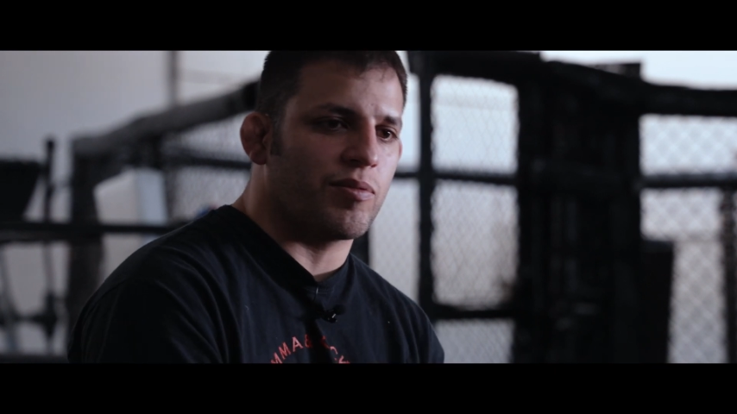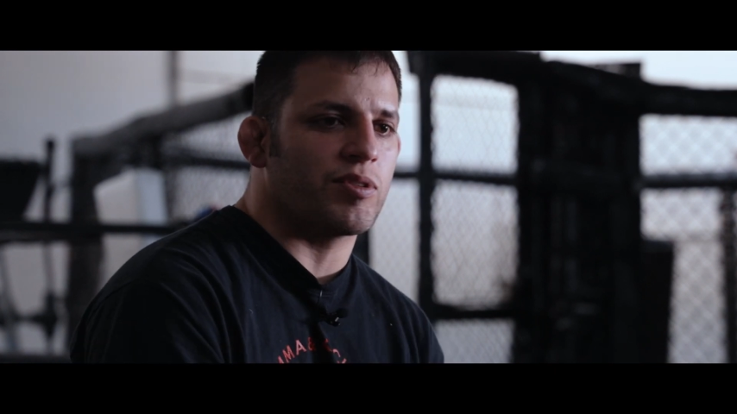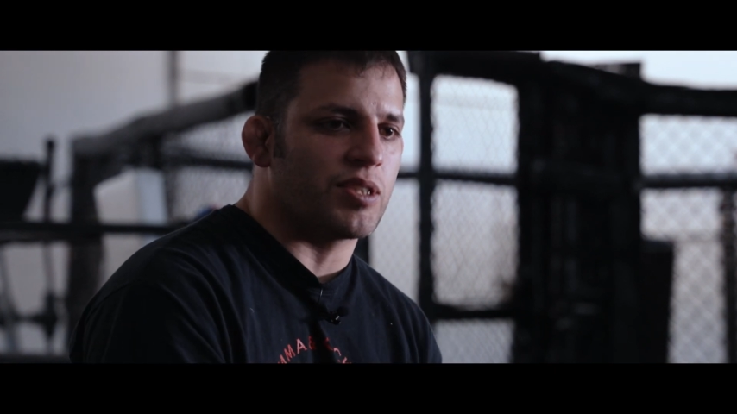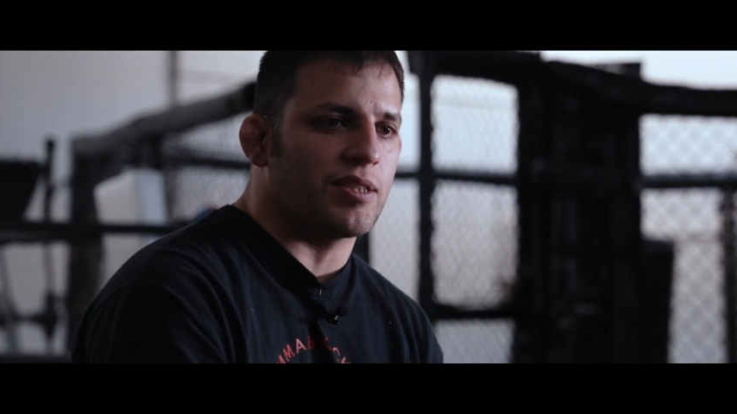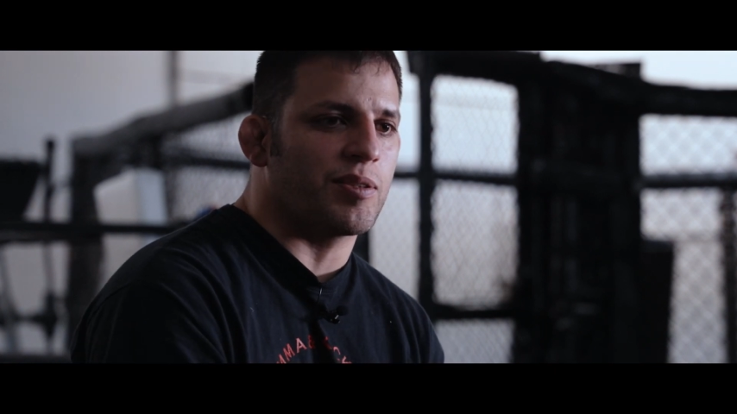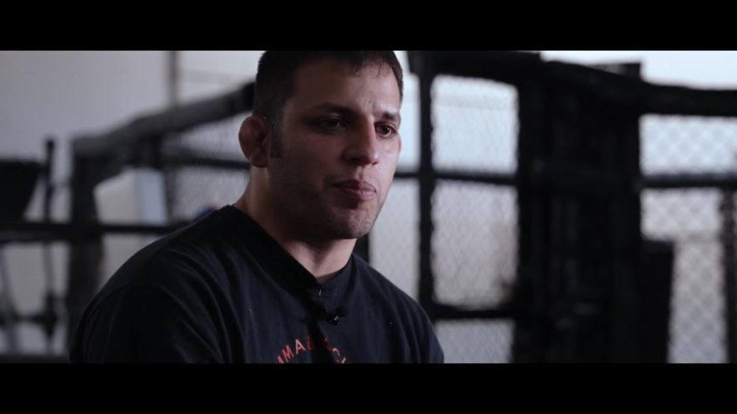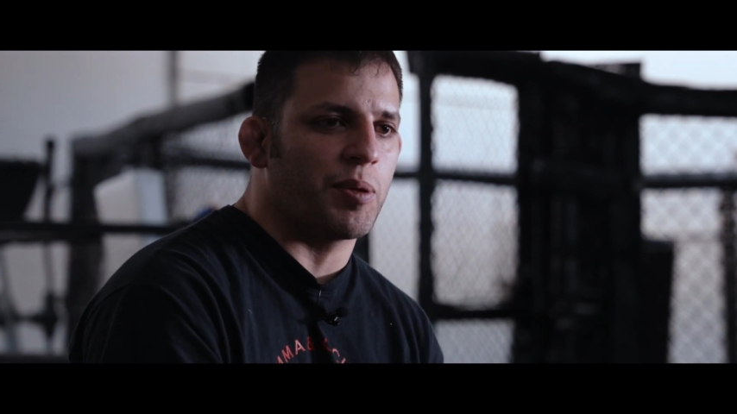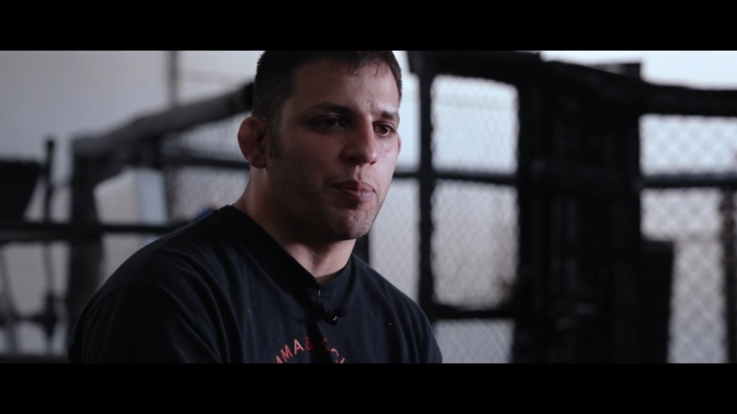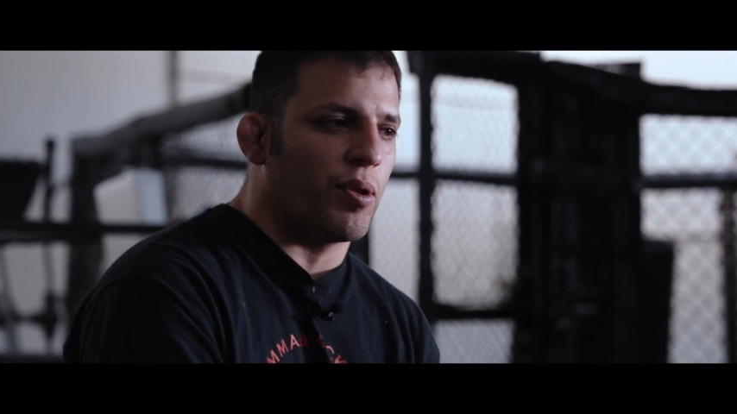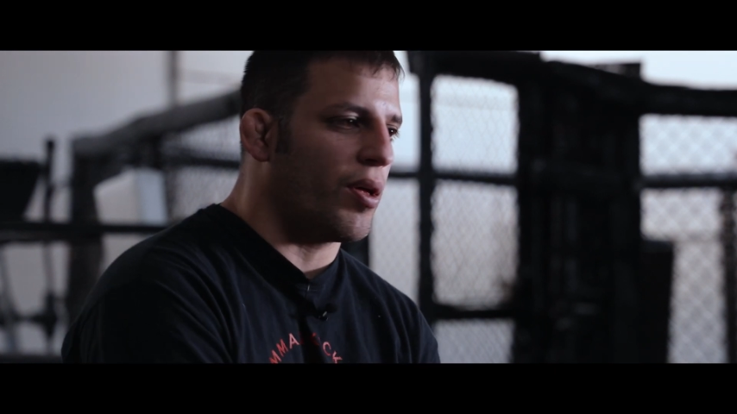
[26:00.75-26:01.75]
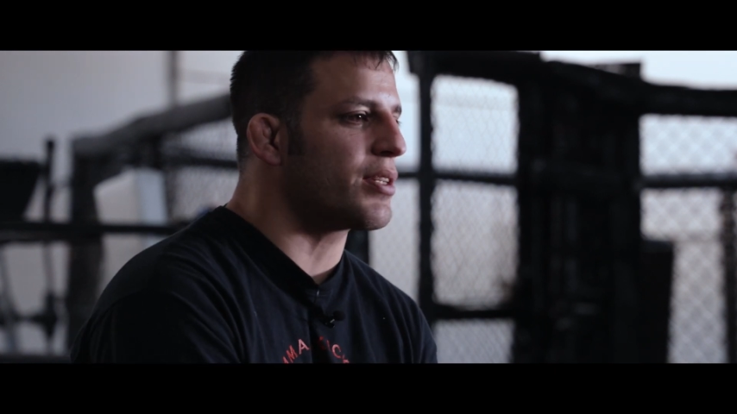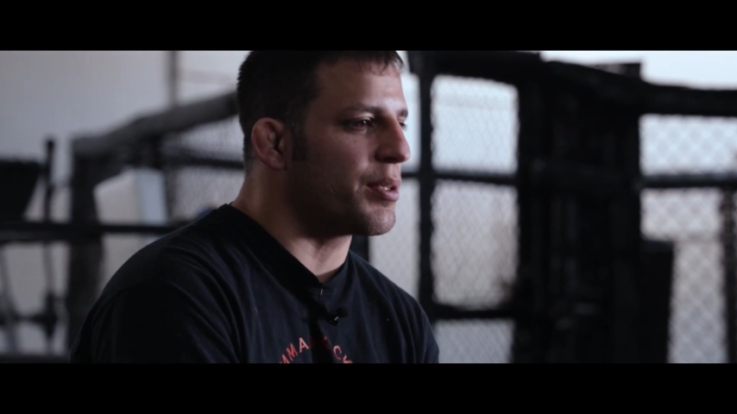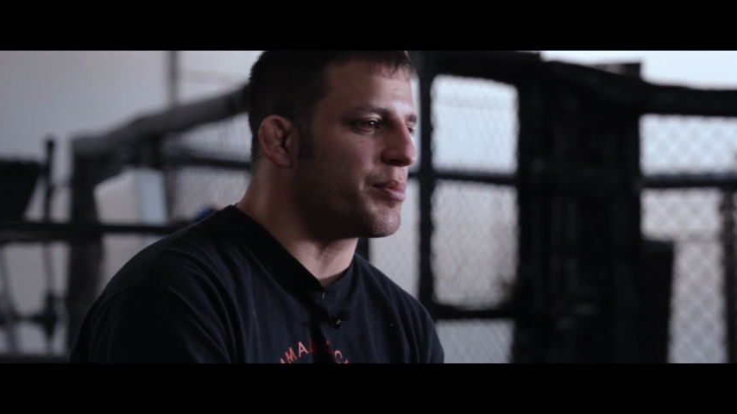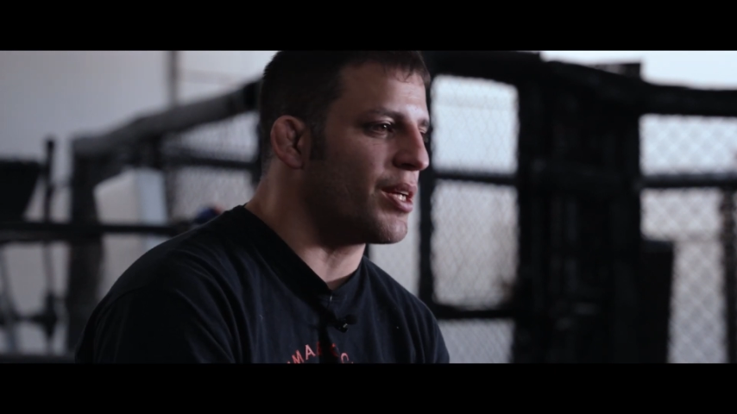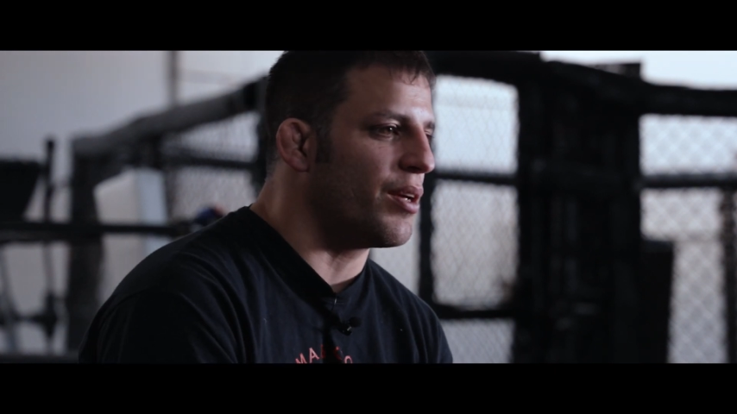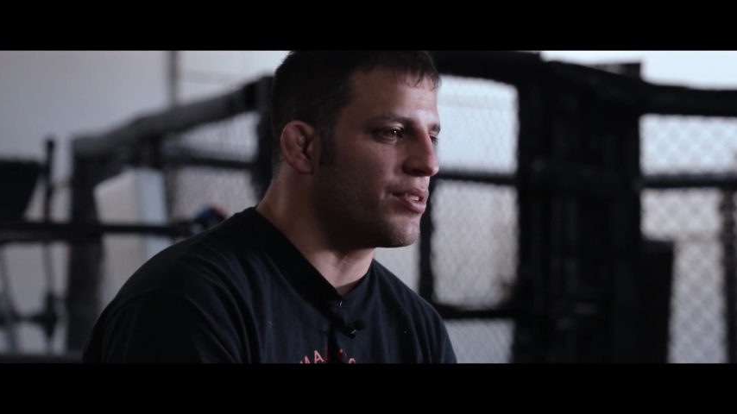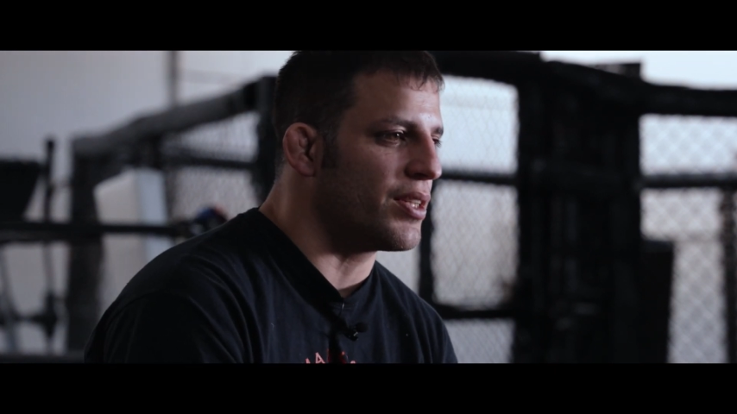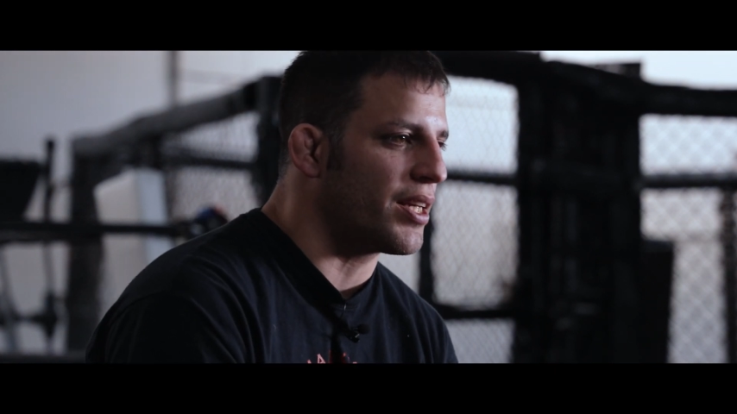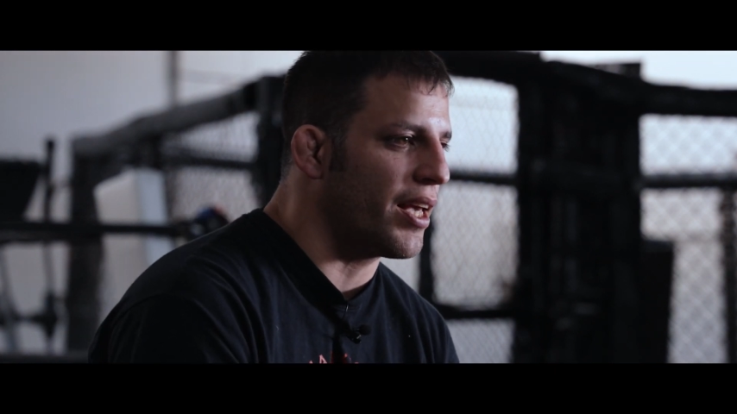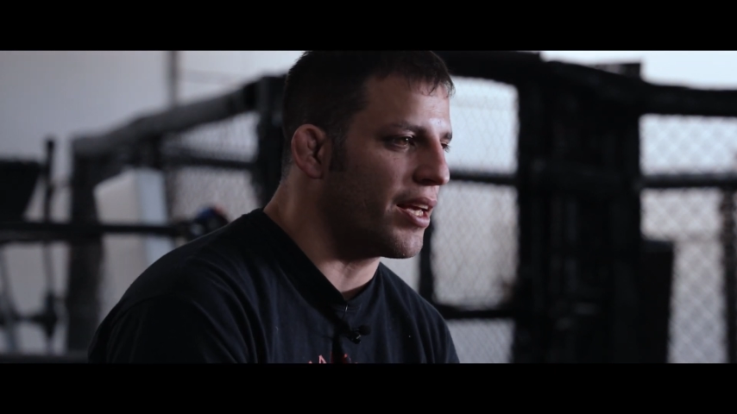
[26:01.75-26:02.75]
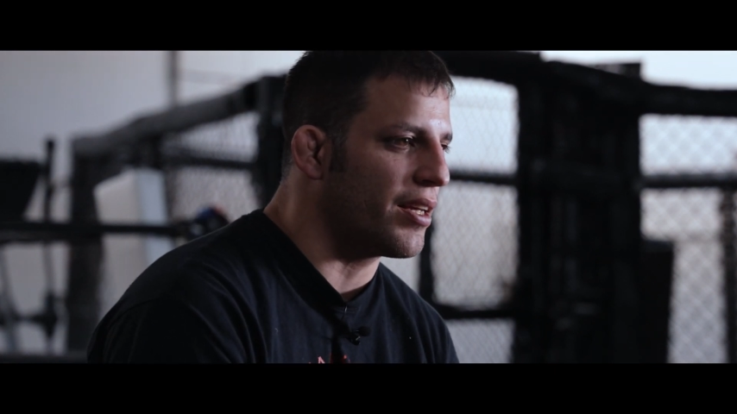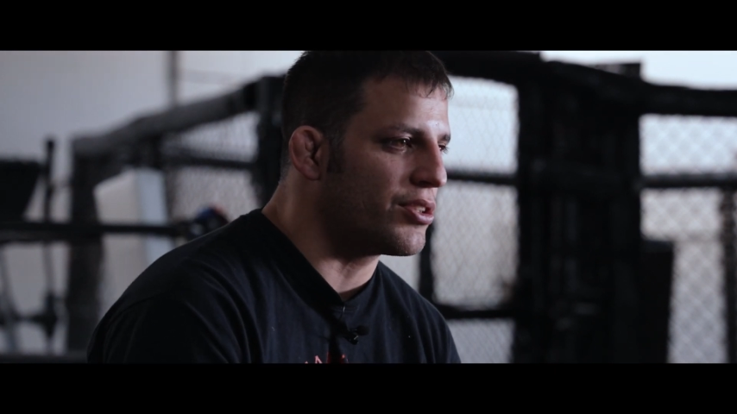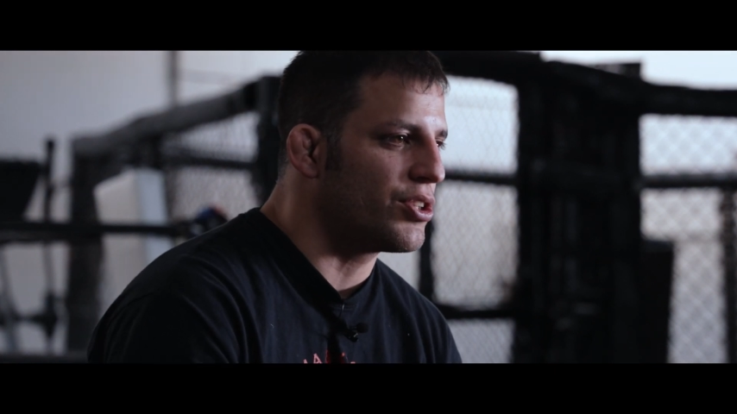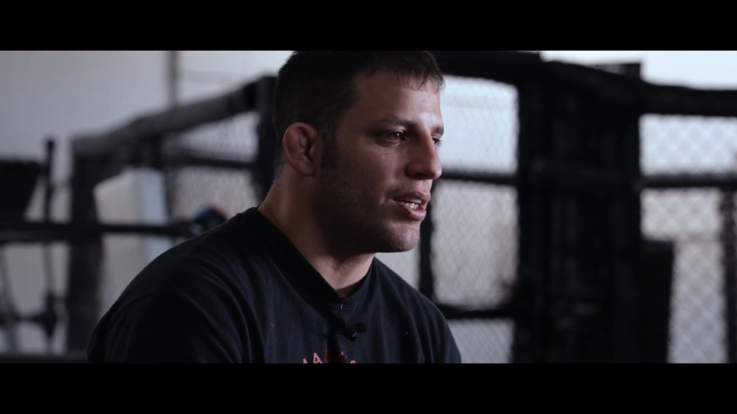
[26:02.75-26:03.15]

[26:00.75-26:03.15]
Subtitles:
see some people lock themselves in a cage,